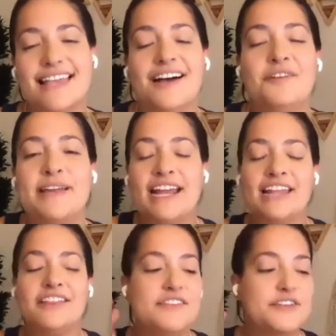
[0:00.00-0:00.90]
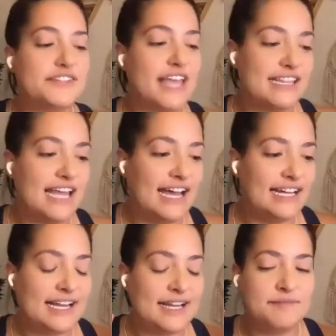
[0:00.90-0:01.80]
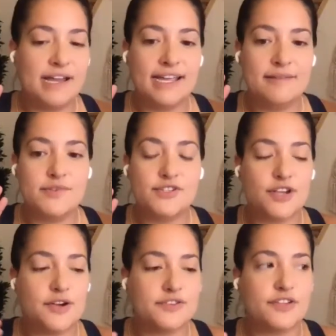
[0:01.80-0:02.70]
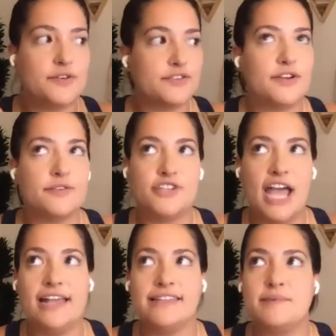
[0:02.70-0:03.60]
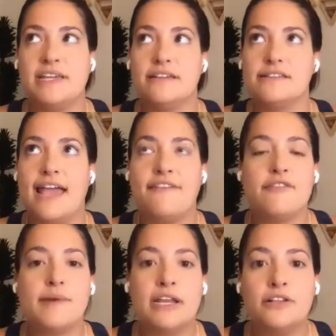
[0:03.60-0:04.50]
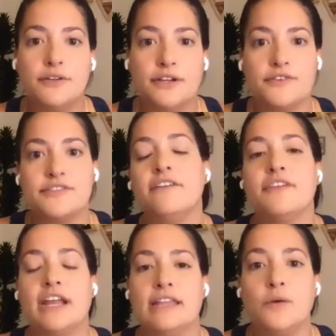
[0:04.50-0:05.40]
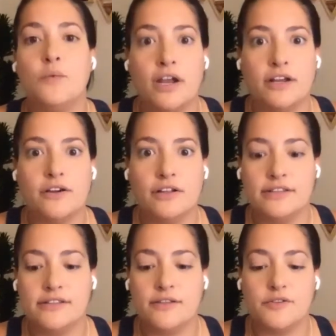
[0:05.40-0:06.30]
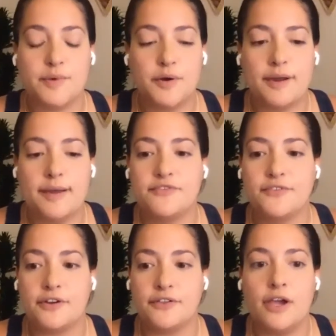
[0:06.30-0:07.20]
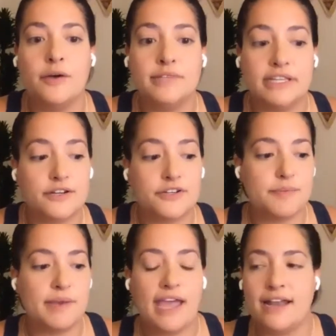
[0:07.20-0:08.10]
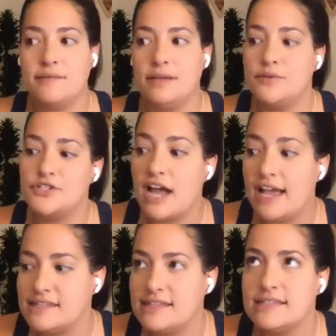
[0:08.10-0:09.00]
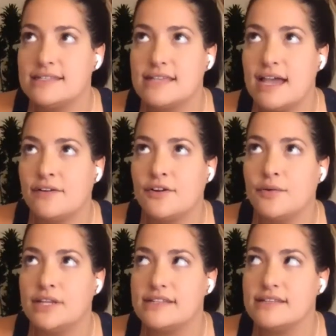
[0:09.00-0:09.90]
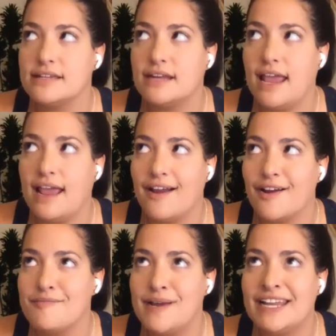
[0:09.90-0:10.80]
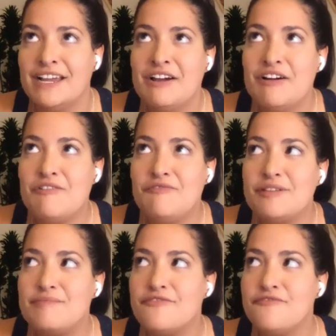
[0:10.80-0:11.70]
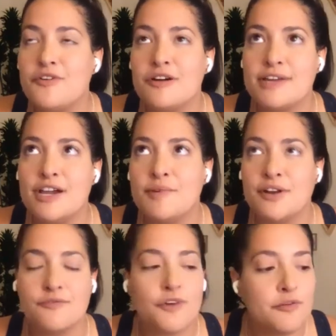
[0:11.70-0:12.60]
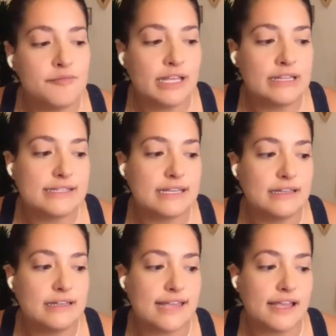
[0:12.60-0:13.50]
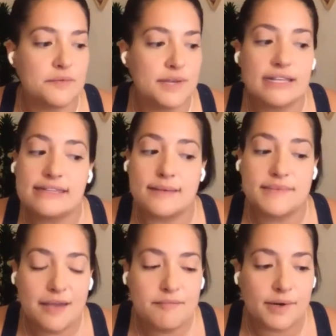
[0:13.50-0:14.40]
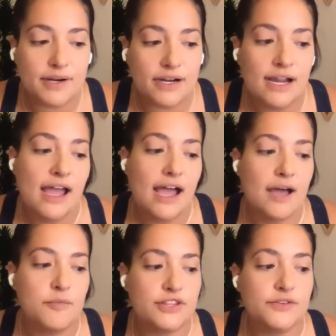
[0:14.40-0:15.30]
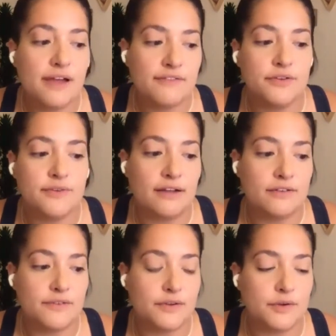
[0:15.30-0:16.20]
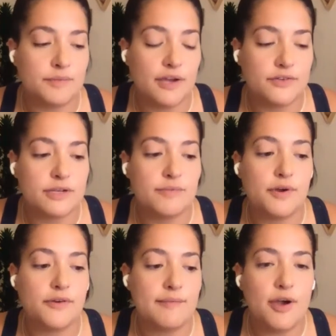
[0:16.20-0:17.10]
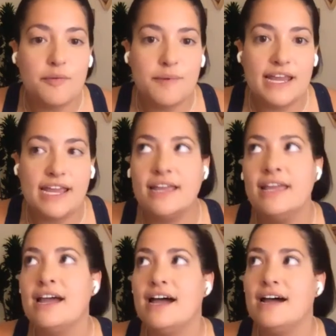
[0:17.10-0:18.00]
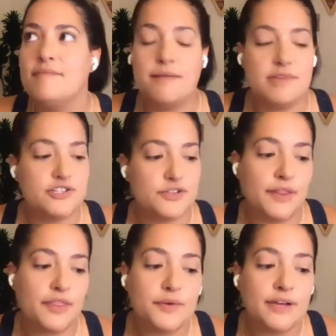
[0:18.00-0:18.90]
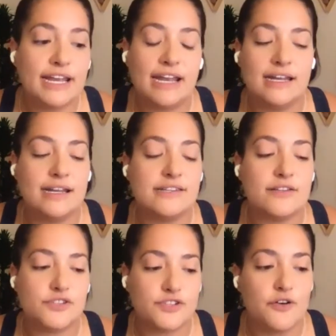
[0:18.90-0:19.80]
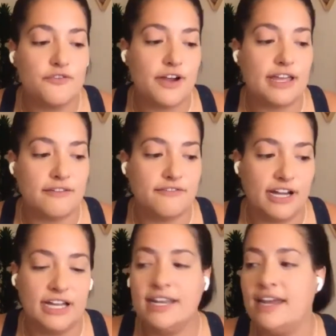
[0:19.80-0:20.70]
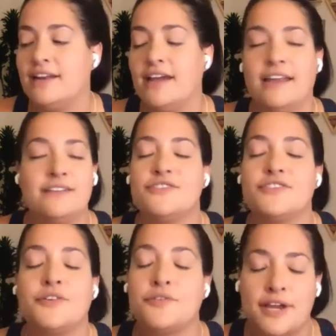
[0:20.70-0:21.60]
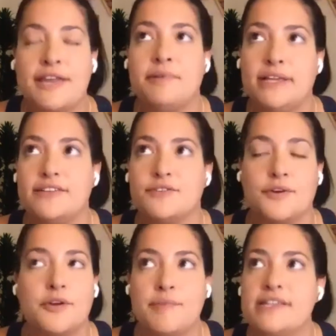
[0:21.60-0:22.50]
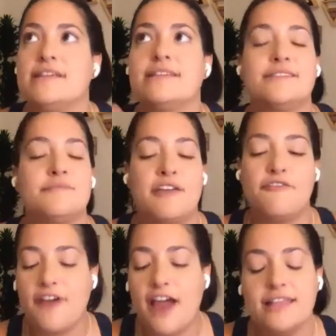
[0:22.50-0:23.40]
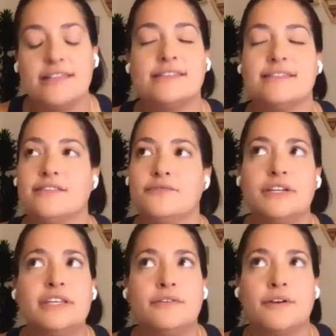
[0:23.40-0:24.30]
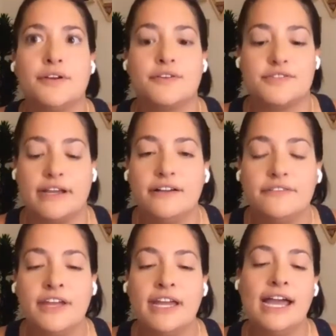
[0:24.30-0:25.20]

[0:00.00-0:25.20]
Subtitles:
Oh my God. I love that you said that. I'm so jazzed, because everybody, including yourself, that I want to call into those programs for the Leadership Academy, which, guys, I don't know when this is going to air, but hopefully before we open enrollment in the second week in September, we do have a new round of the group coaching program opening. Emmy just went through it, and it is so fucking fun and just a great place to grow your business, to make friends, and to really grow yourself.